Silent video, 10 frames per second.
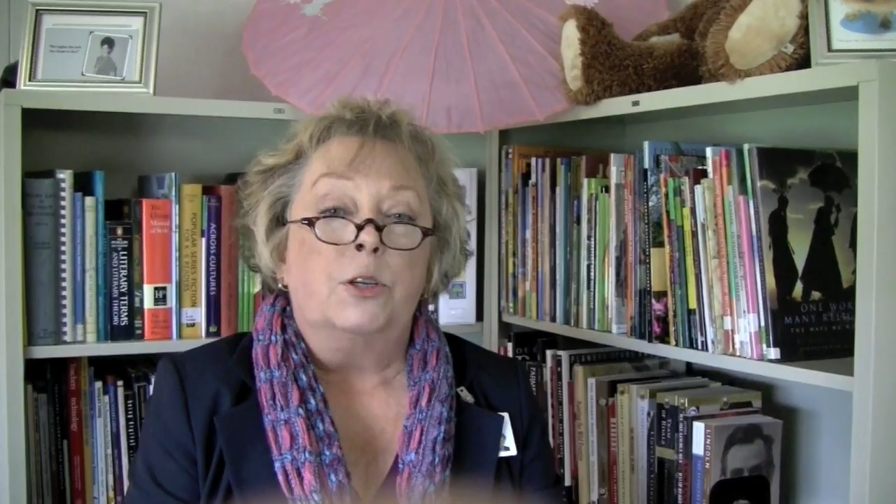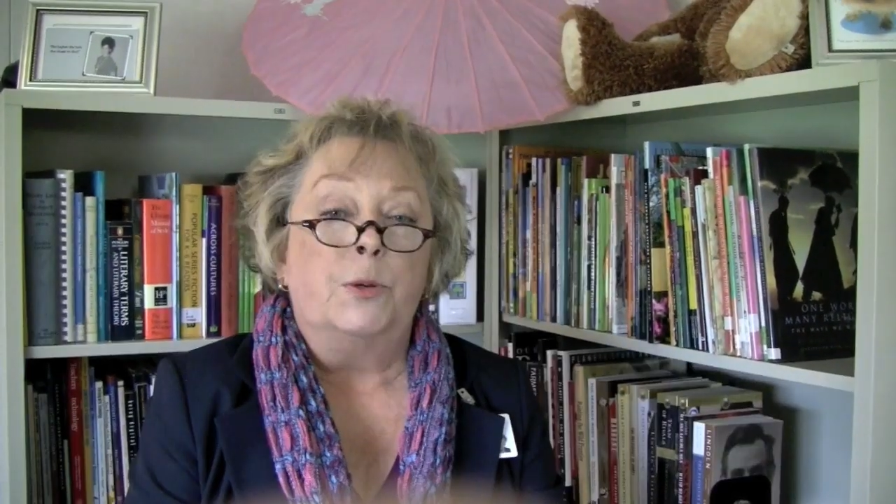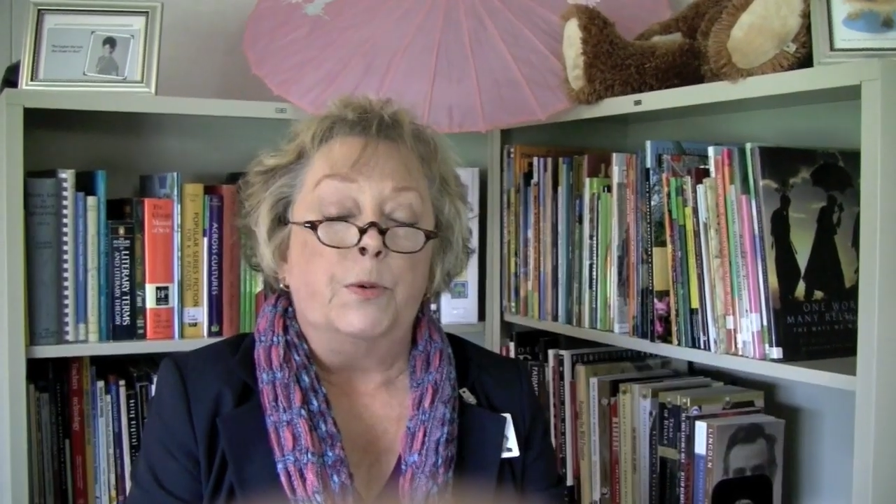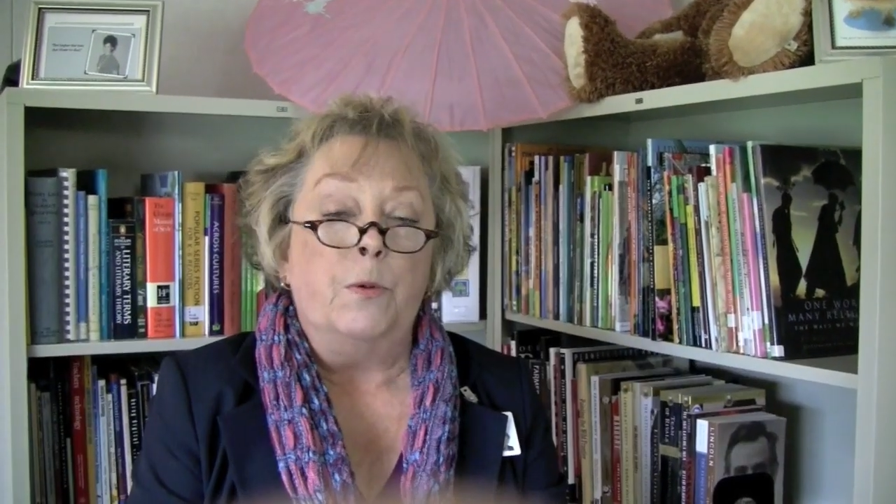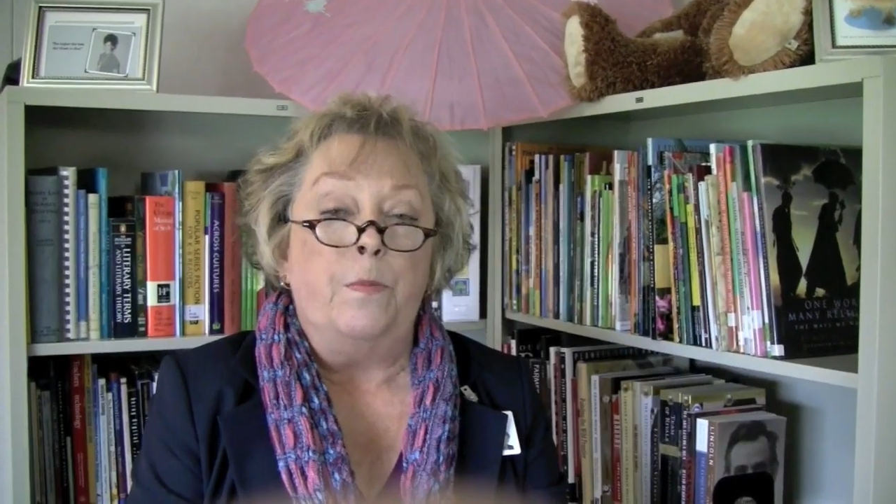
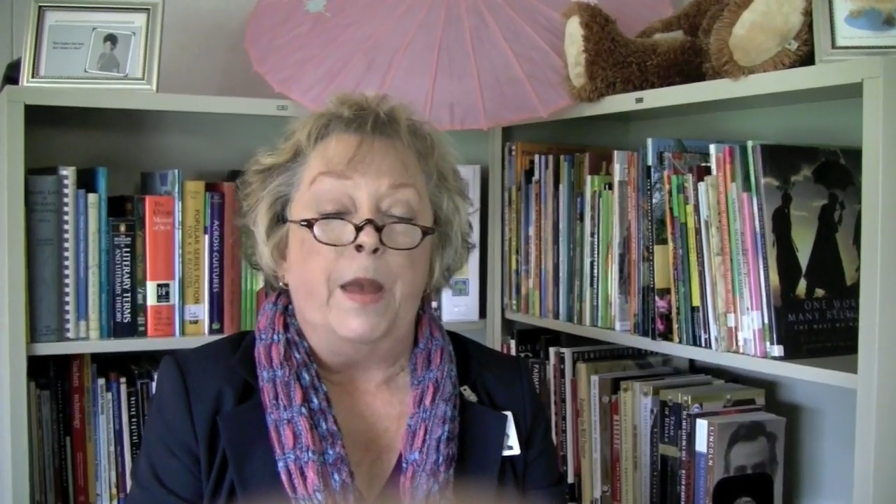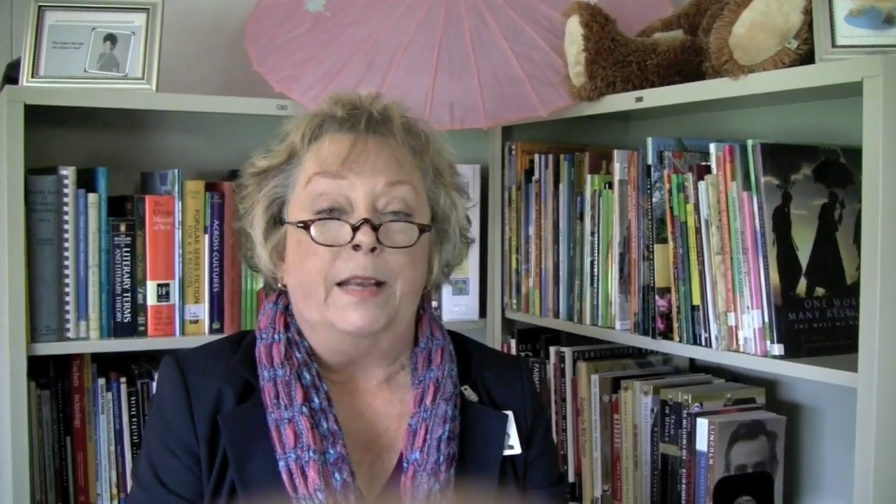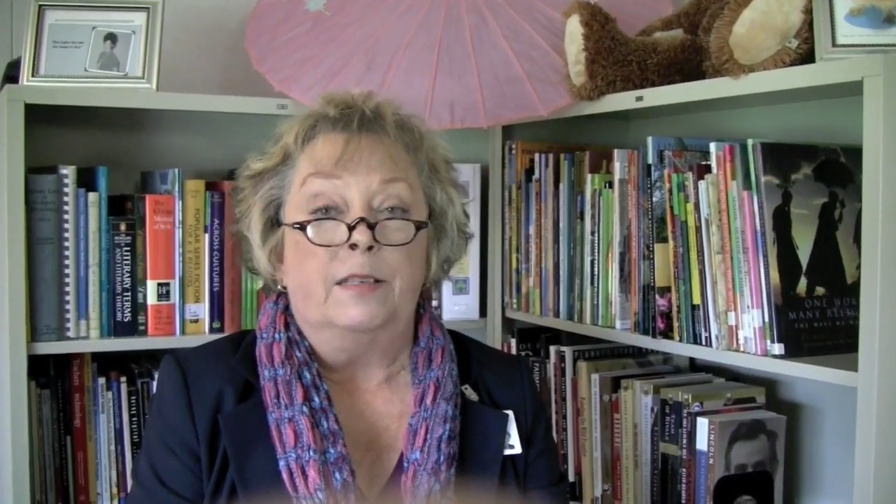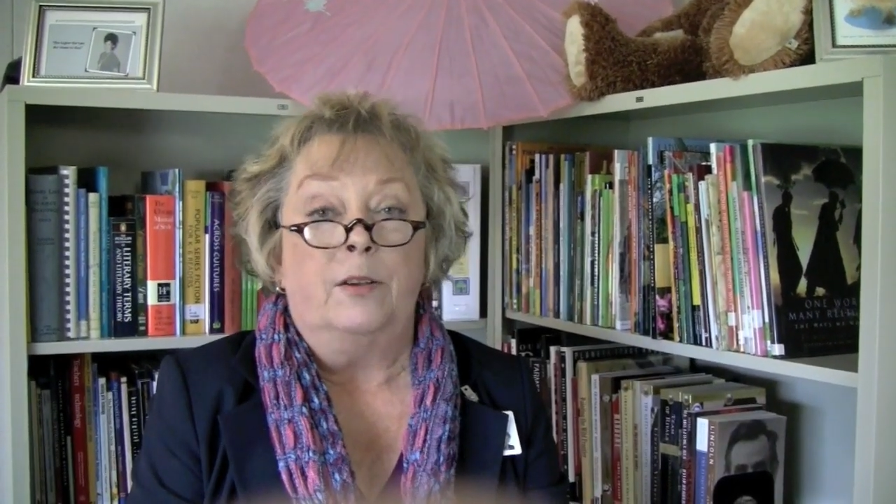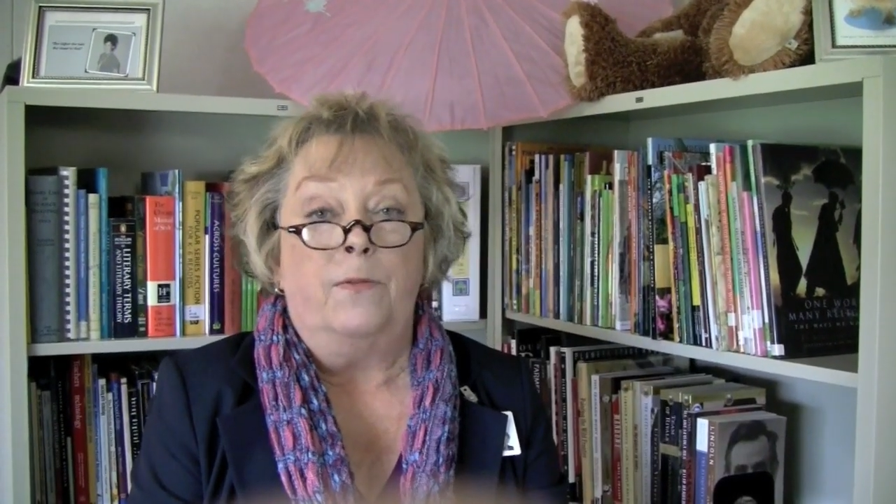SHMOOP
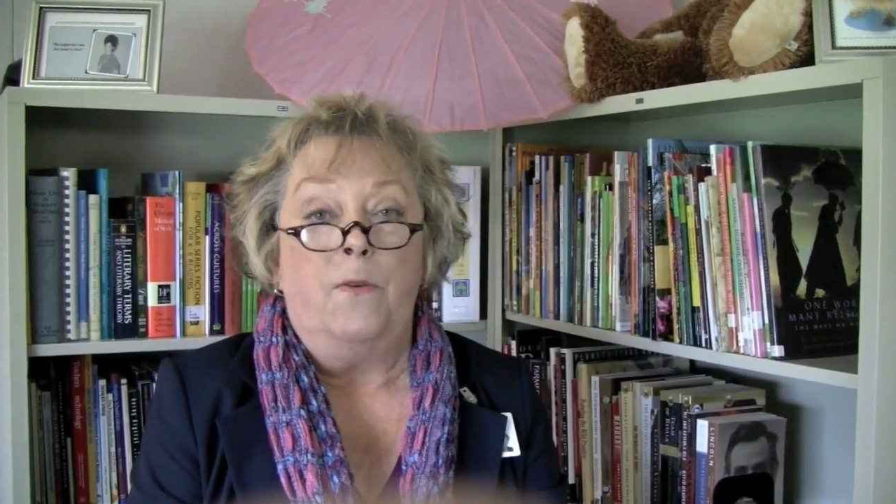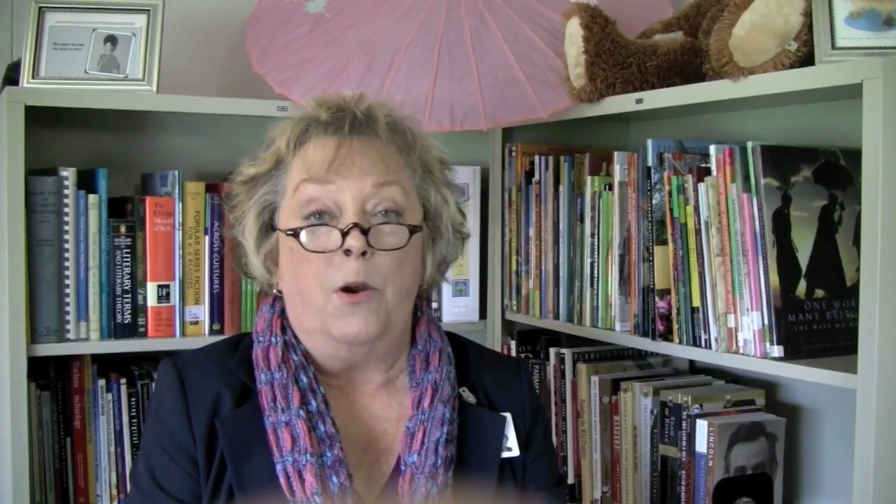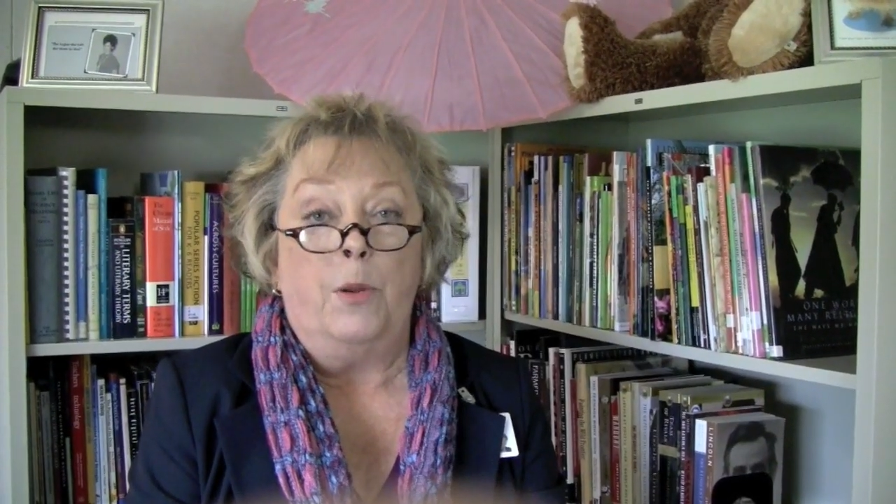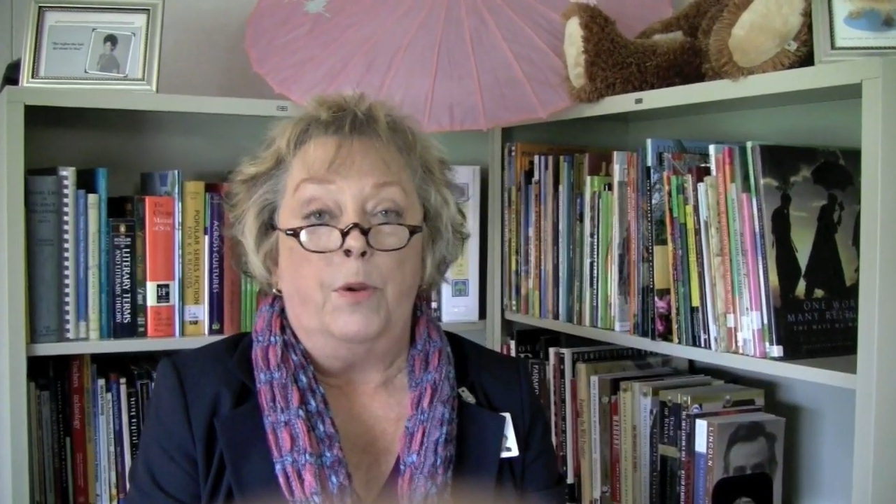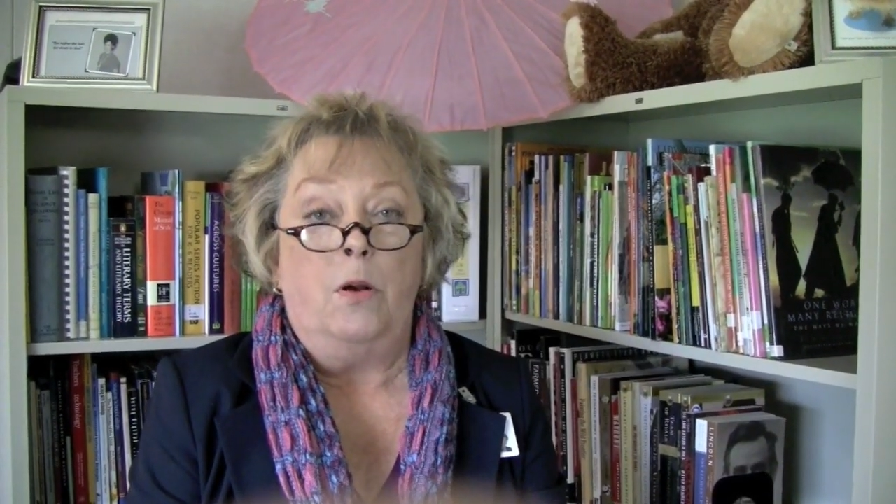makes it
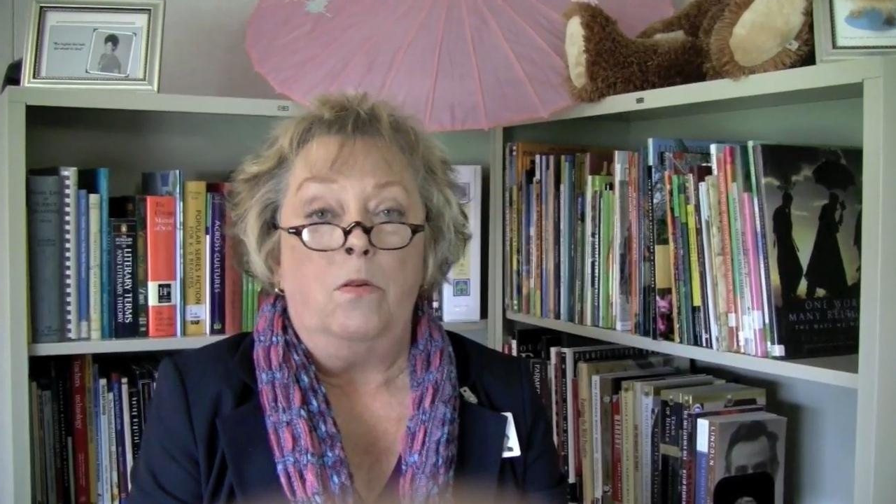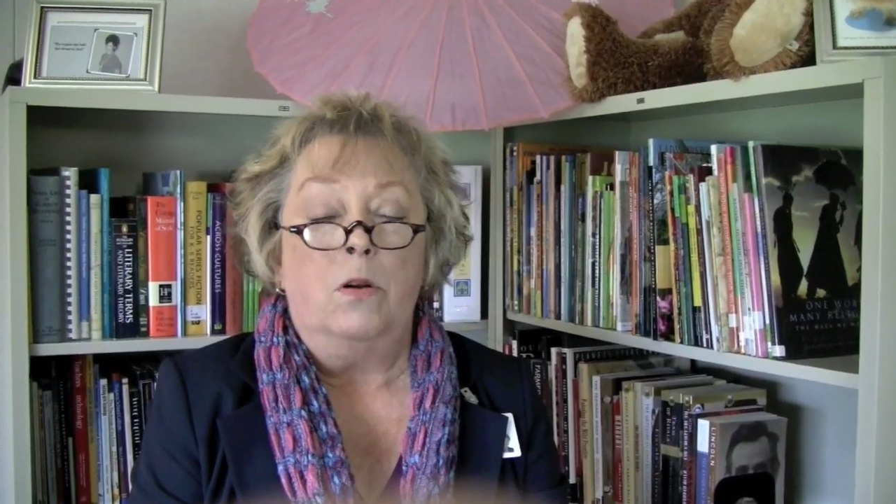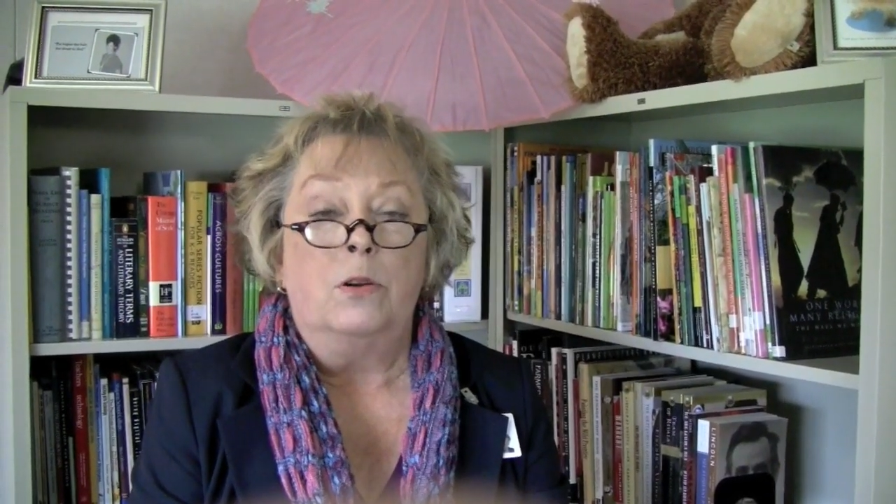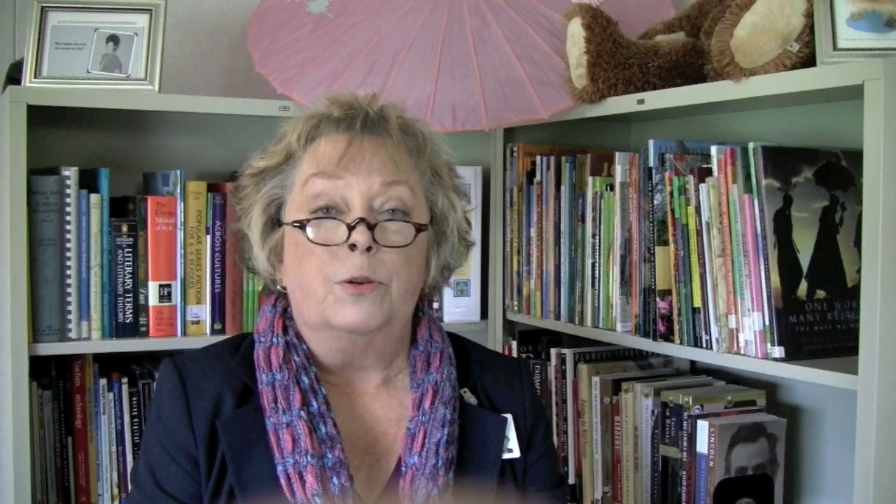affordable,